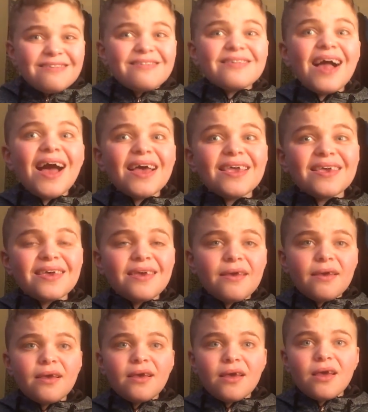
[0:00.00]
It's
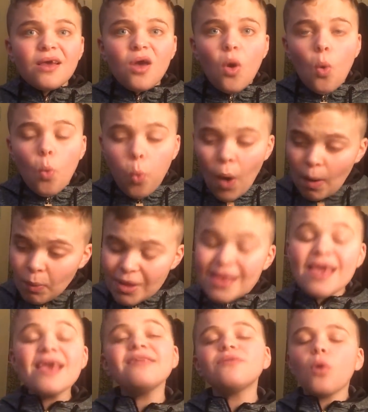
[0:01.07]
like, what we
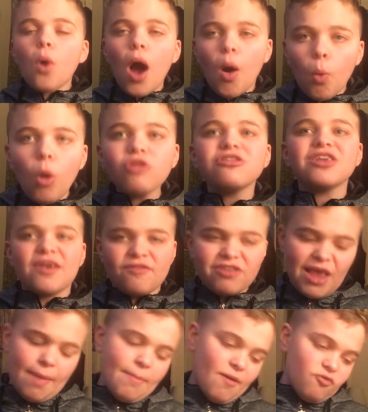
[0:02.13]
need, I want to give
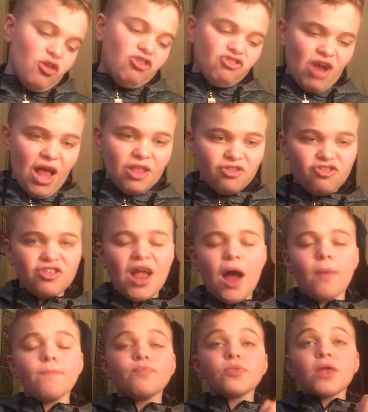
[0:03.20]
him given a chance.
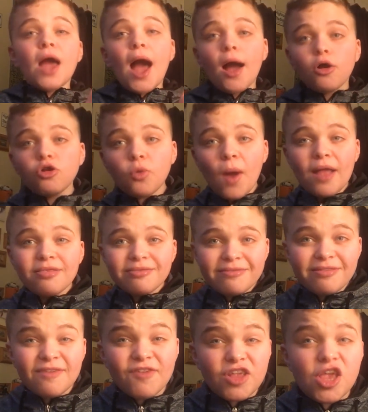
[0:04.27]
Now, I'm going to end
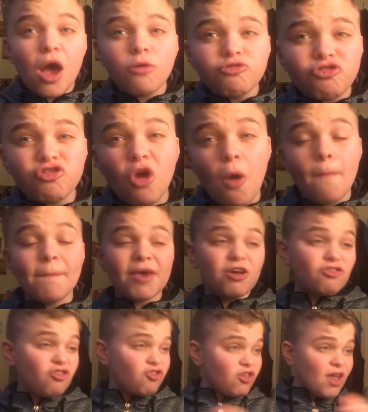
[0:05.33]
the video soon
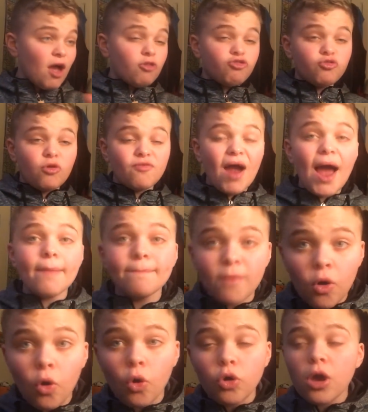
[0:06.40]
because it's going to be on to a right
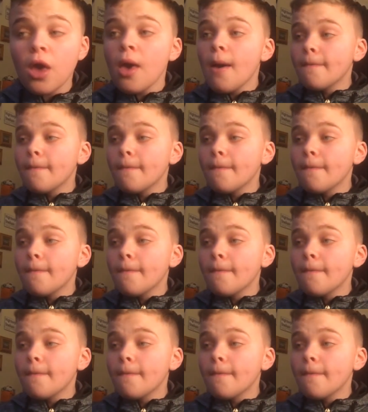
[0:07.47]
mall.